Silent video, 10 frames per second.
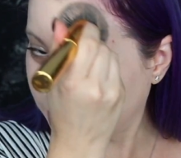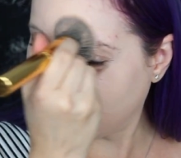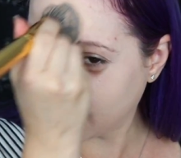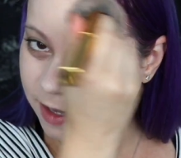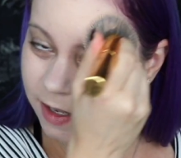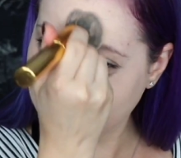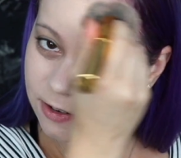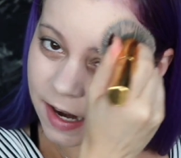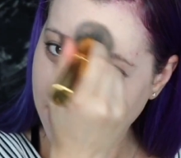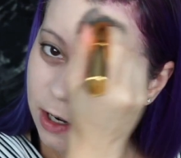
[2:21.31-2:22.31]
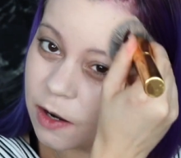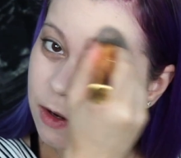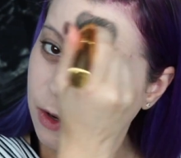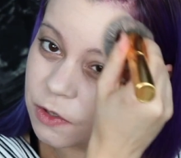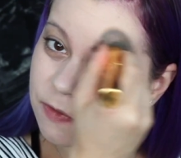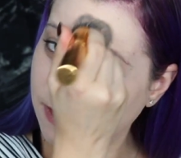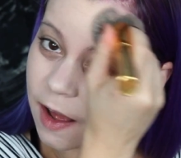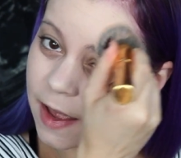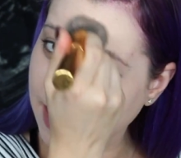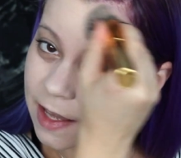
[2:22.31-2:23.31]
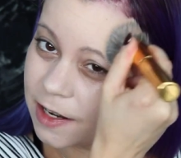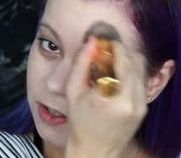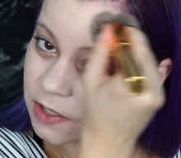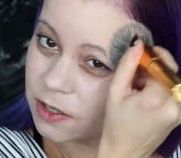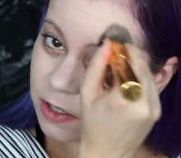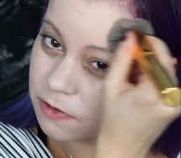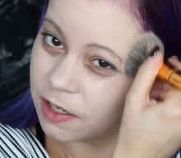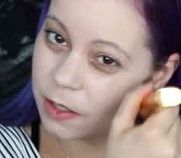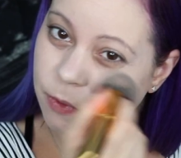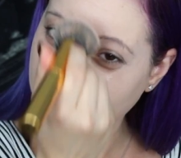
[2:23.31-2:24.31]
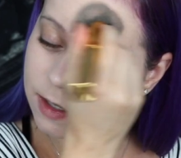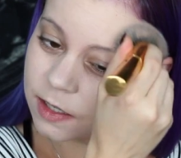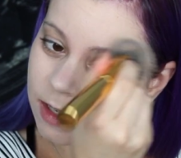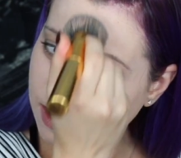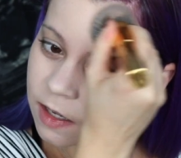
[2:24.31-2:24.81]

and then your hair goes flying and it just looks really weird